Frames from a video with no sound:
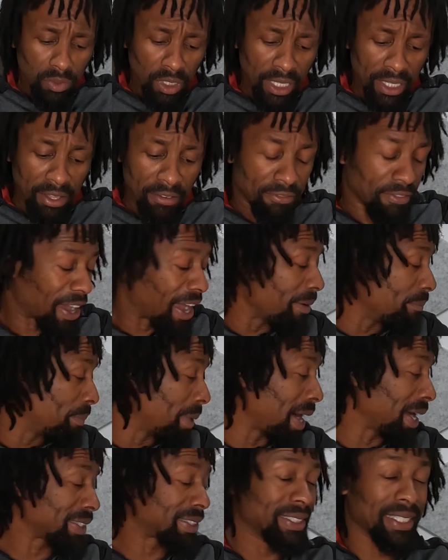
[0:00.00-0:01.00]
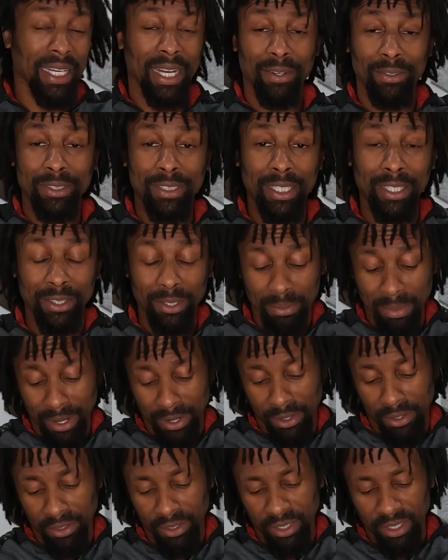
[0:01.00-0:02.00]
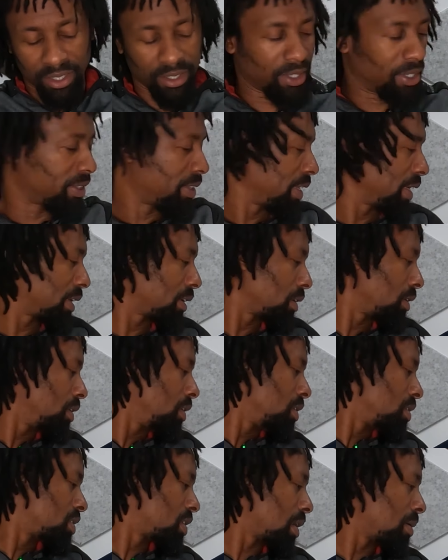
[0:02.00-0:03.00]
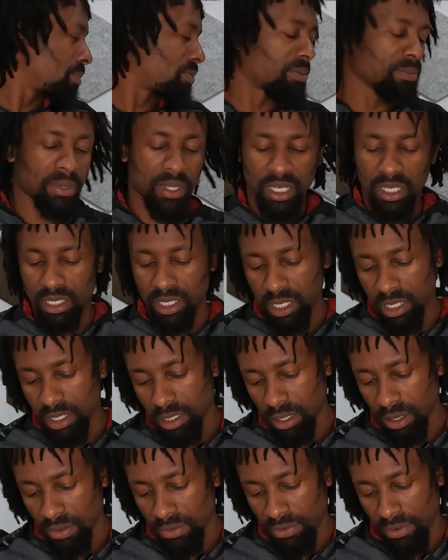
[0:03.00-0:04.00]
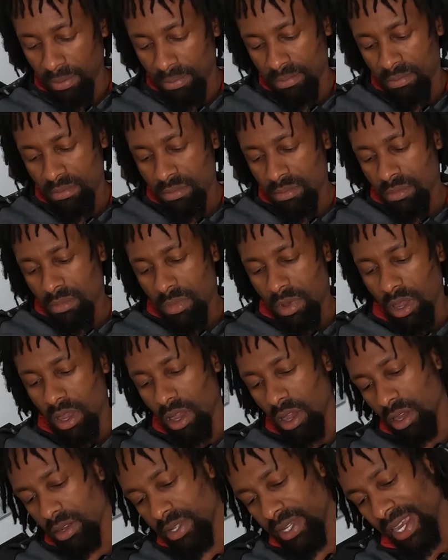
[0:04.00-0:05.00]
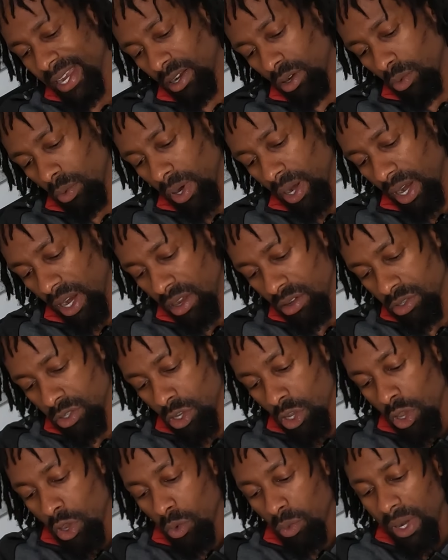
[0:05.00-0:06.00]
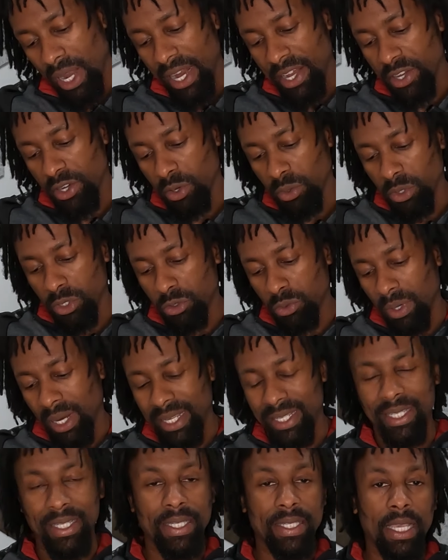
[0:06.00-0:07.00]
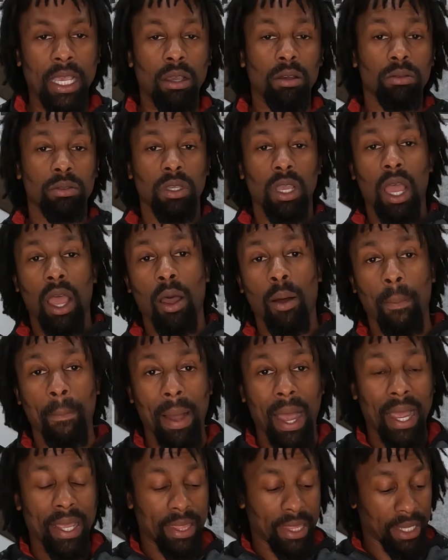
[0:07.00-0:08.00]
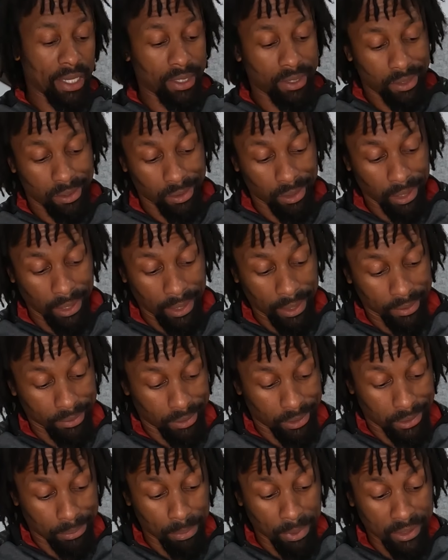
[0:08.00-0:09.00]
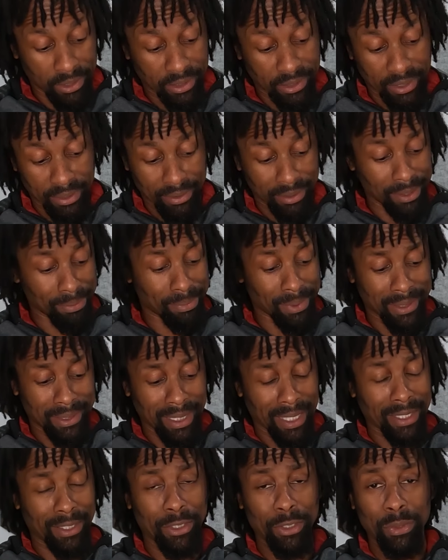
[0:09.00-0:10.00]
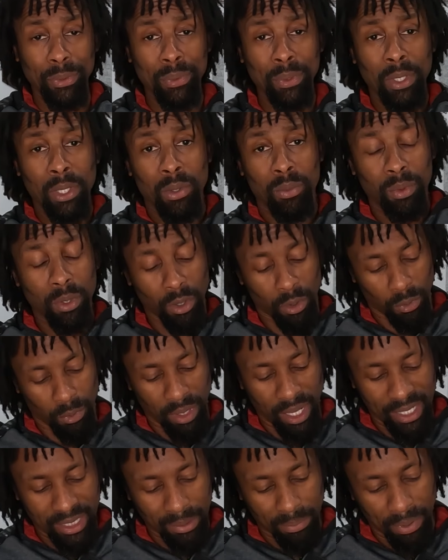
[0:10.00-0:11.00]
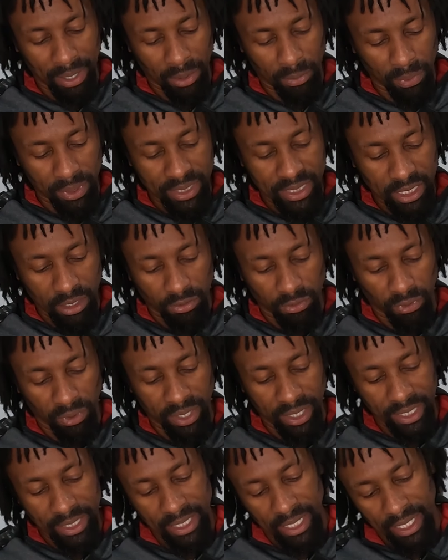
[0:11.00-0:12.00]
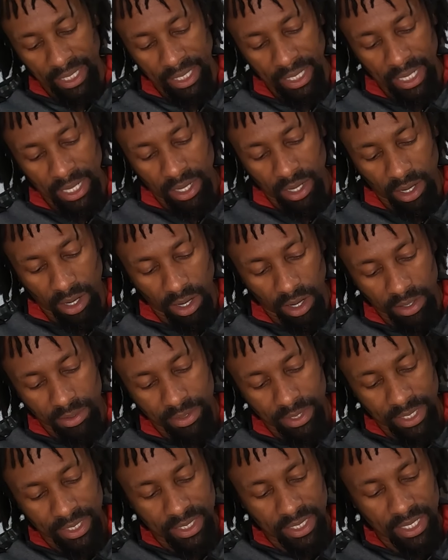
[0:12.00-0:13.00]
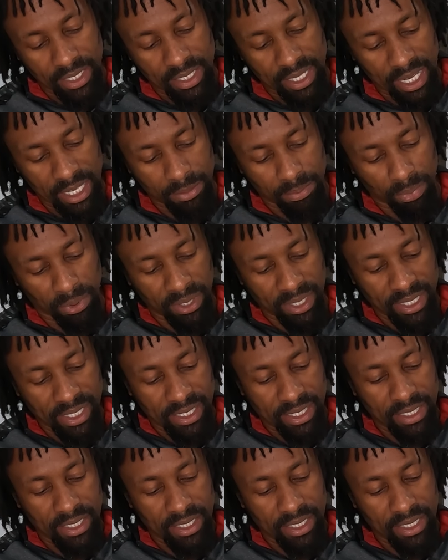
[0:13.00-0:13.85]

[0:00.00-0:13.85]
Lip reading: and the 5 boxes that I was telling you about earlier, I think some's from 6 Cents, some's from Tackle Warehouse. What I do is when I see sales, I'll buy things, and just much like you, we don't like to pay retail for anything. 6 Cents has pretty